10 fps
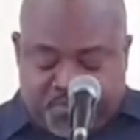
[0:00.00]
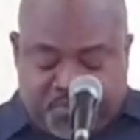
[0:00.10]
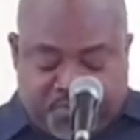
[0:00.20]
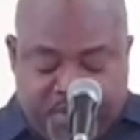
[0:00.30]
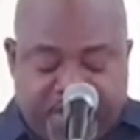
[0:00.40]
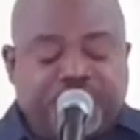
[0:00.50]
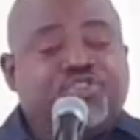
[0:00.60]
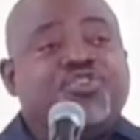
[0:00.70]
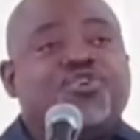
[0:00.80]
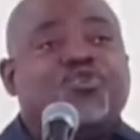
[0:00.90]
They are
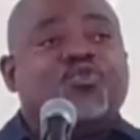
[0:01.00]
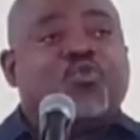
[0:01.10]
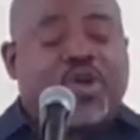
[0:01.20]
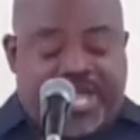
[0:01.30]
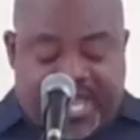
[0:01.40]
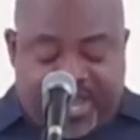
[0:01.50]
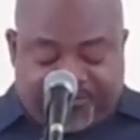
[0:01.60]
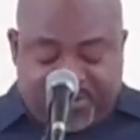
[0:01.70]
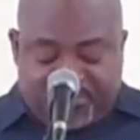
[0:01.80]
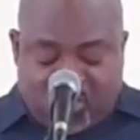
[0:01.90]
new
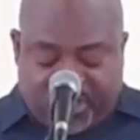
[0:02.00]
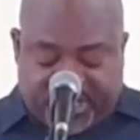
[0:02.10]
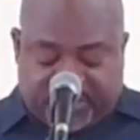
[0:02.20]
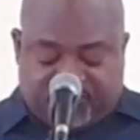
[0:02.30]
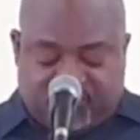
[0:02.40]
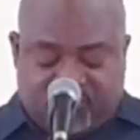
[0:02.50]
every morning.